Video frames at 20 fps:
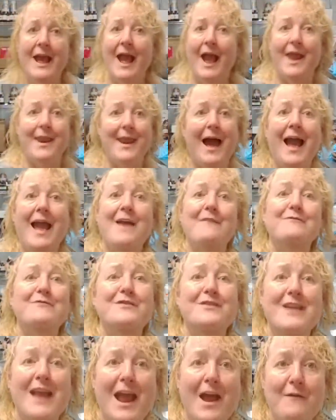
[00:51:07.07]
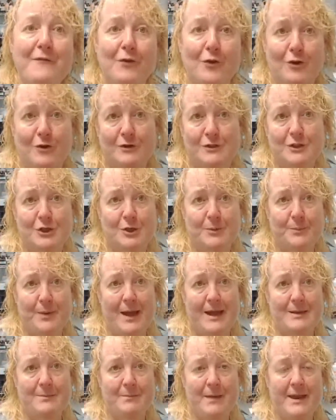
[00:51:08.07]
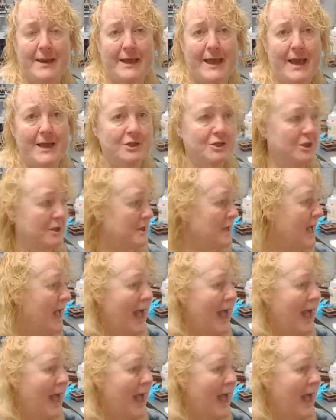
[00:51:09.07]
And I have never took pain medication.